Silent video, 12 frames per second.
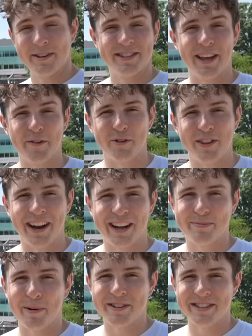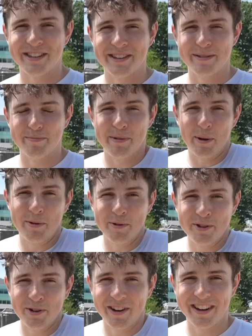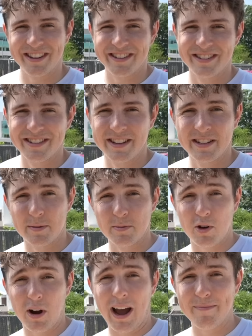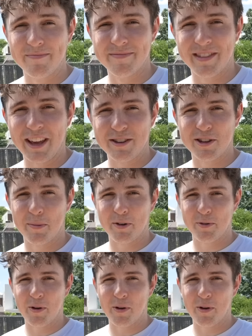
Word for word: excited for the next person to be able to enjoy it. Subscribe. Thank you so much for